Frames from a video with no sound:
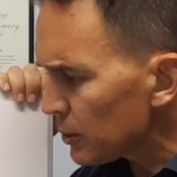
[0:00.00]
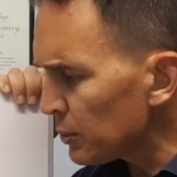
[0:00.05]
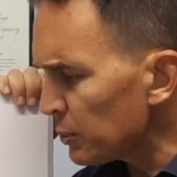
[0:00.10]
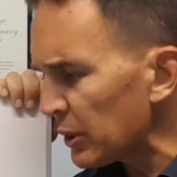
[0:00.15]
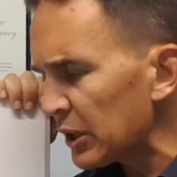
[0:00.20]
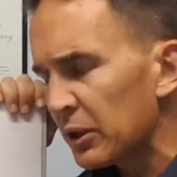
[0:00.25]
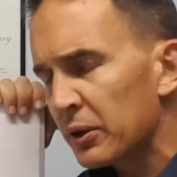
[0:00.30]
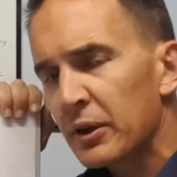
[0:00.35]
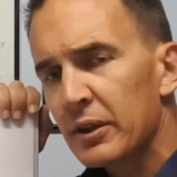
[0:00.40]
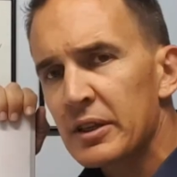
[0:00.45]

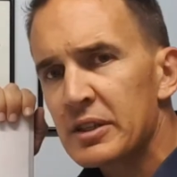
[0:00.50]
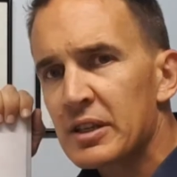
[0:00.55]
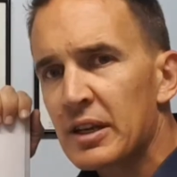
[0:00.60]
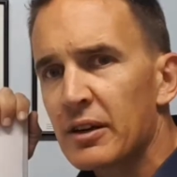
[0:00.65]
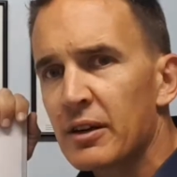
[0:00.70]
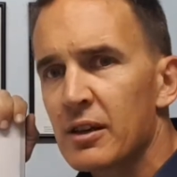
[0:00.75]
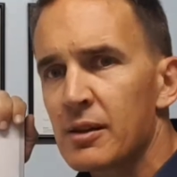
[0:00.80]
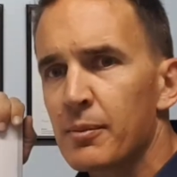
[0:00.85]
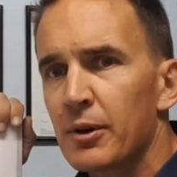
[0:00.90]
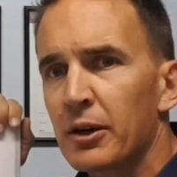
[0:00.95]
We look at this
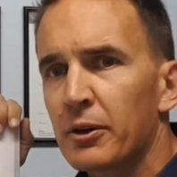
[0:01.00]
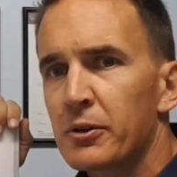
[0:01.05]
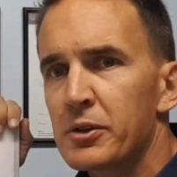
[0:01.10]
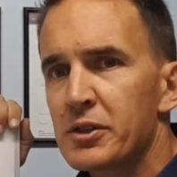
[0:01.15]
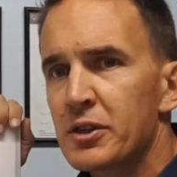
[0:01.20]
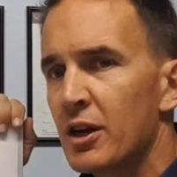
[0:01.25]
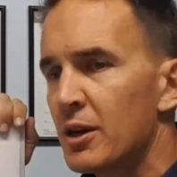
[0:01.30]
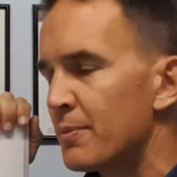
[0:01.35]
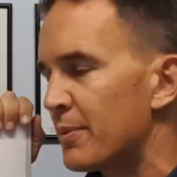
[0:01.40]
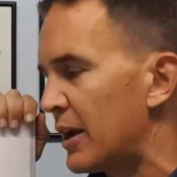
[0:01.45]
under the
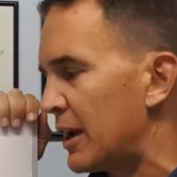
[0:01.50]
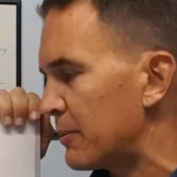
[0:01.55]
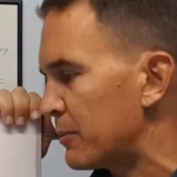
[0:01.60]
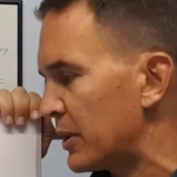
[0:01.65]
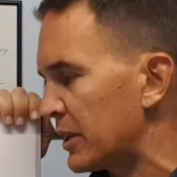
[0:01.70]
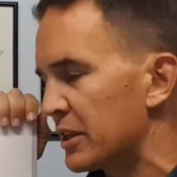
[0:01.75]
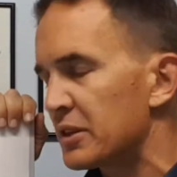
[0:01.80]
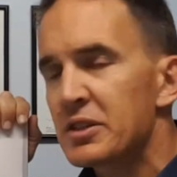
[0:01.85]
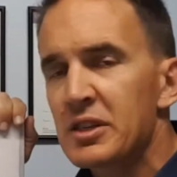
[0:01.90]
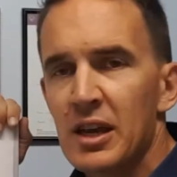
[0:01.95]
microscope and
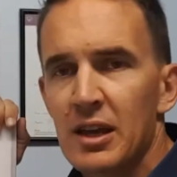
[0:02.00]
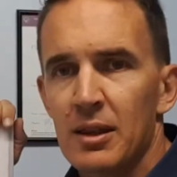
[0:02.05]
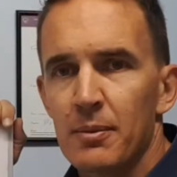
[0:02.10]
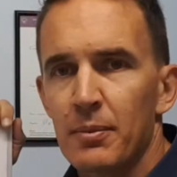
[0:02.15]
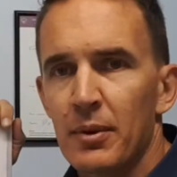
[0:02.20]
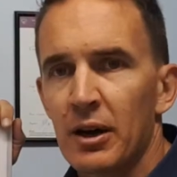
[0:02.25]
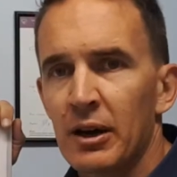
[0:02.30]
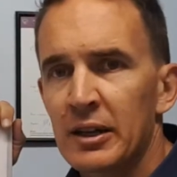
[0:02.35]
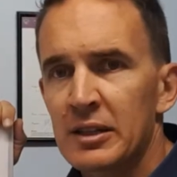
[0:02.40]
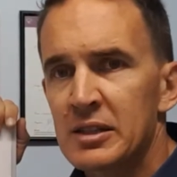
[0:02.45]
we can see the
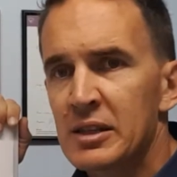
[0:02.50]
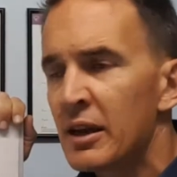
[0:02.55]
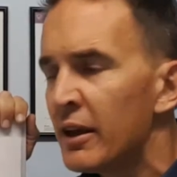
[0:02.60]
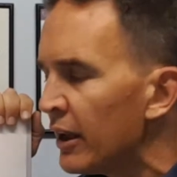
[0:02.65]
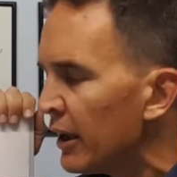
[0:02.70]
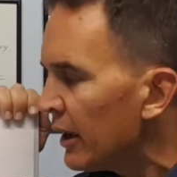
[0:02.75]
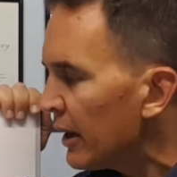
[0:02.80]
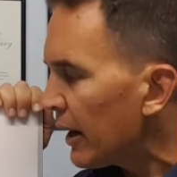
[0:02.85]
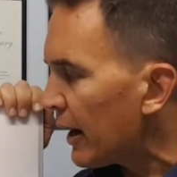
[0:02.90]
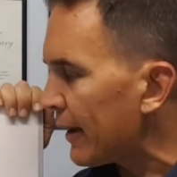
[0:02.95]
mites,
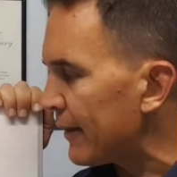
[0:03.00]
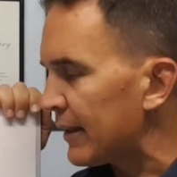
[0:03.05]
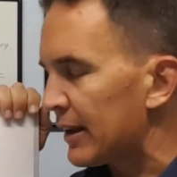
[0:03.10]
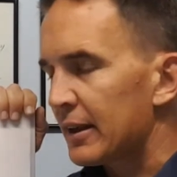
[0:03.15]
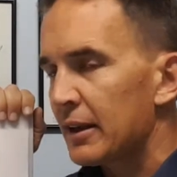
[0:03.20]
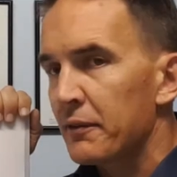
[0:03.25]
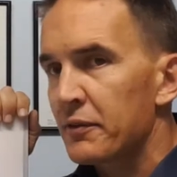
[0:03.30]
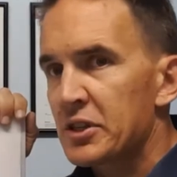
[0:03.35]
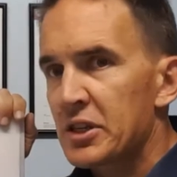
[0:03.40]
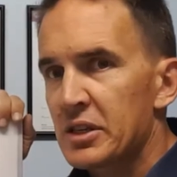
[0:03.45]
and
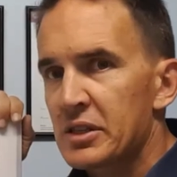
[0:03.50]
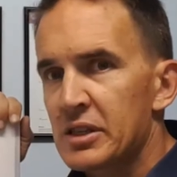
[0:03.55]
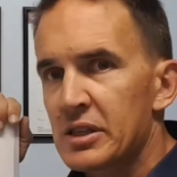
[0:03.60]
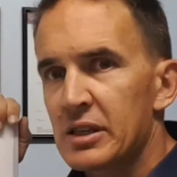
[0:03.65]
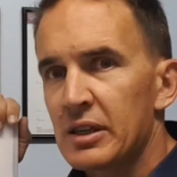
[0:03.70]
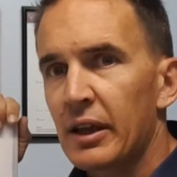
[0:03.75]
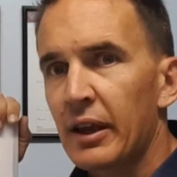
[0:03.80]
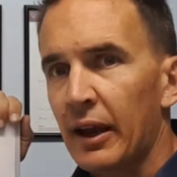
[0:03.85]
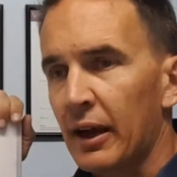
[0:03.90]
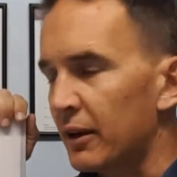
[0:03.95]
that gives
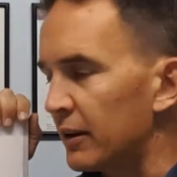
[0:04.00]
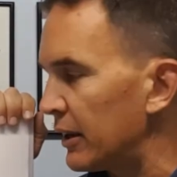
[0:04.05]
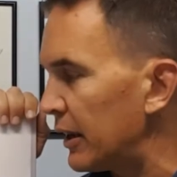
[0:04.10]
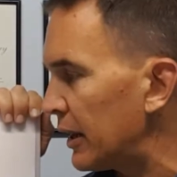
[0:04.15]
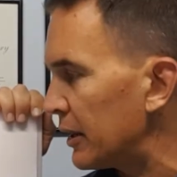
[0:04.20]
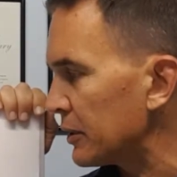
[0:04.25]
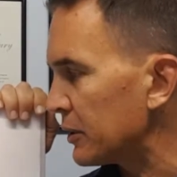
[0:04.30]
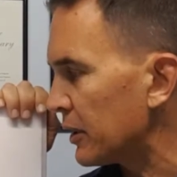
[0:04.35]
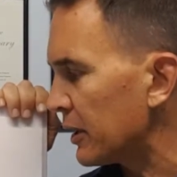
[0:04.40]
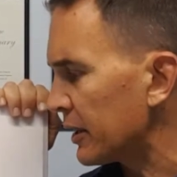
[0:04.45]
us
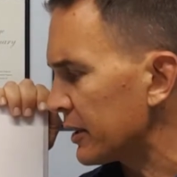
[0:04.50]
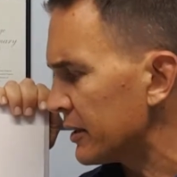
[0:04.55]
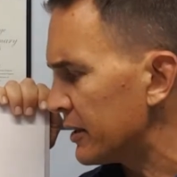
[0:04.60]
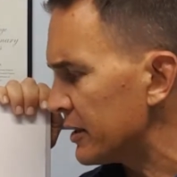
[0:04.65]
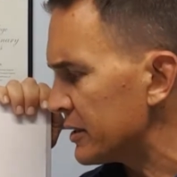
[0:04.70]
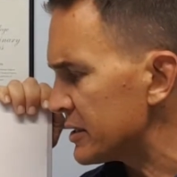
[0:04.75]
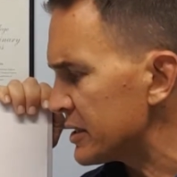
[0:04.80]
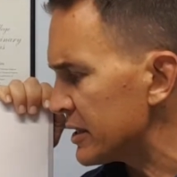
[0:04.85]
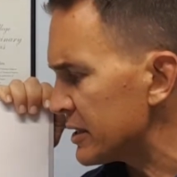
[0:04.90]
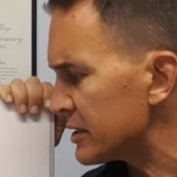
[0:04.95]
our
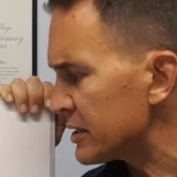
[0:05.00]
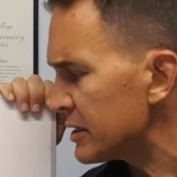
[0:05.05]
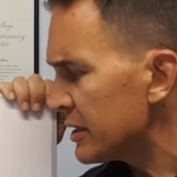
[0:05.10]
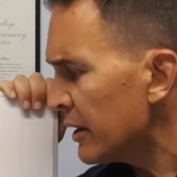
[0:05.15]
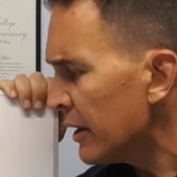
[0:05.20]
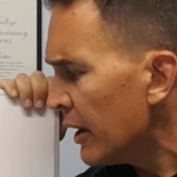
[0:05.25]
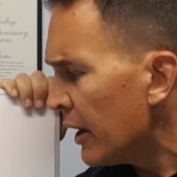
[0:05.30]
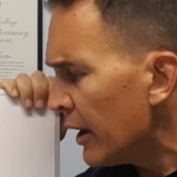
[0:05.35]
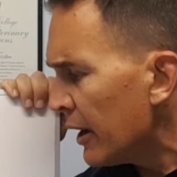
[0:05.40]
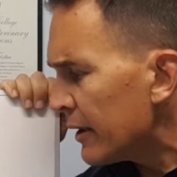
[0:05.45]

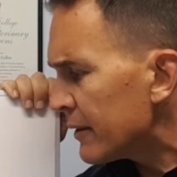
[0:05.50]
diagnosis.